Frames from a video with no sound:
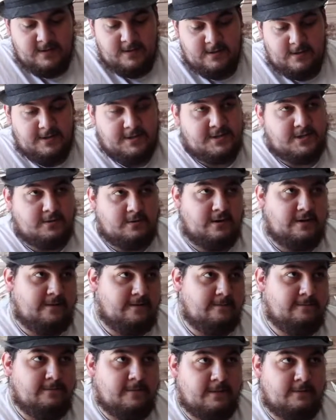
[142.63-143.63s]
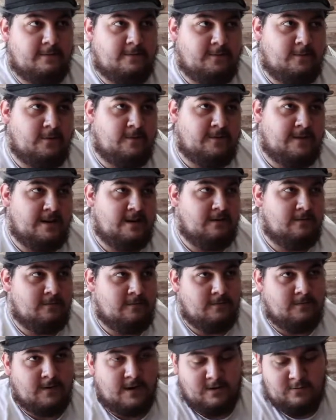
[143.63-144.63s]
also a level 4 fire
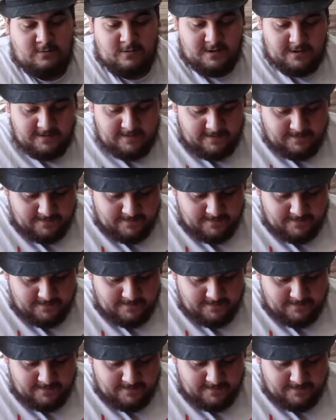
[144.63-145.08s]
aqua.